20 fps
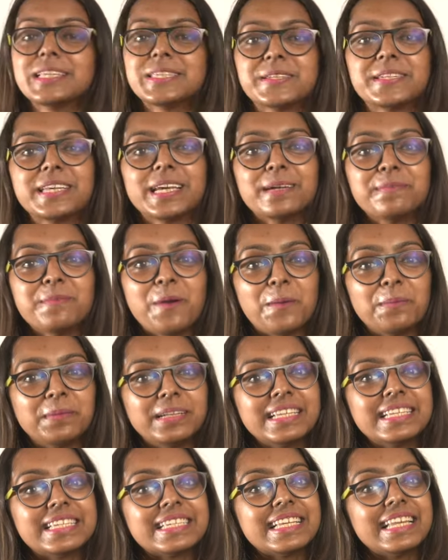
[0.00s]
So take a
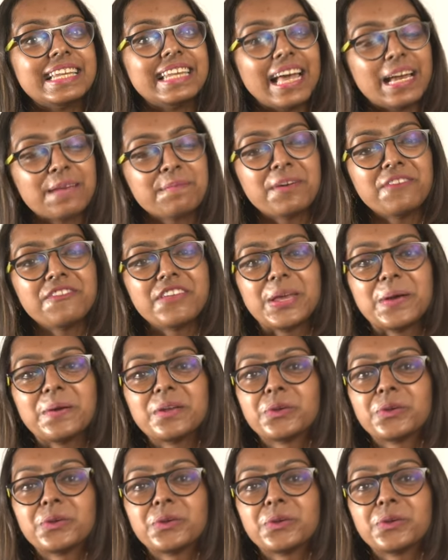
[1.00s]
moment, like my video.